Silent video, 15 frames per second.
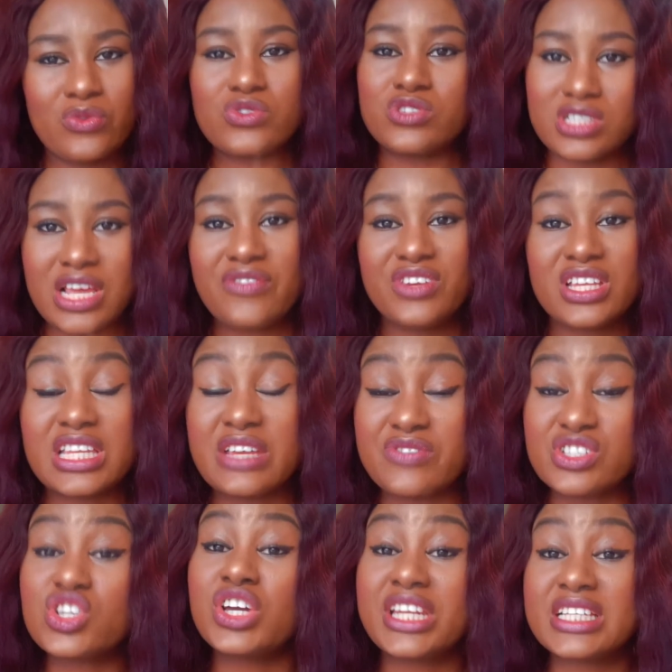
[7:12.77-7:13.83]
definitely if
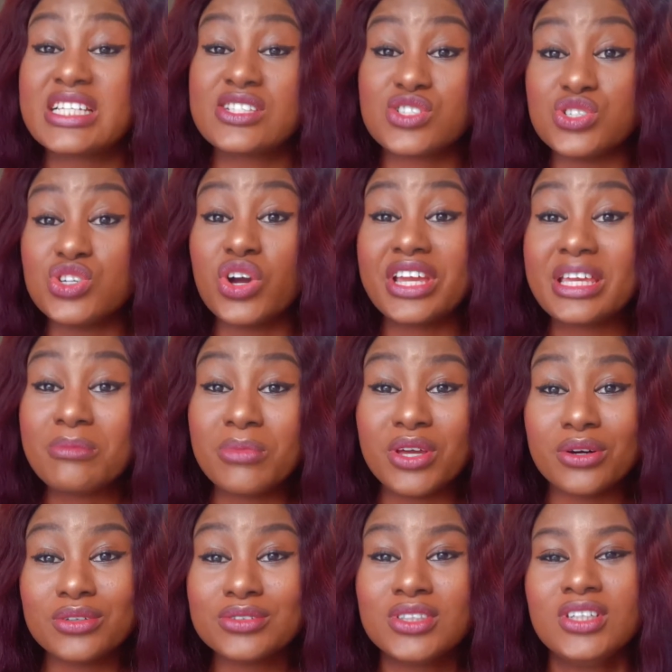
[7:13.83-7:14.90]
it's connected to your
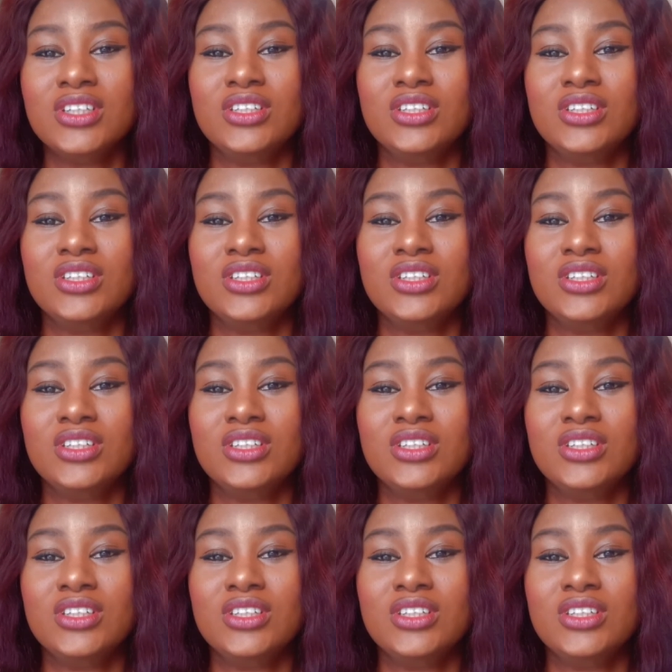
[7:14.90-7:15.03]
email,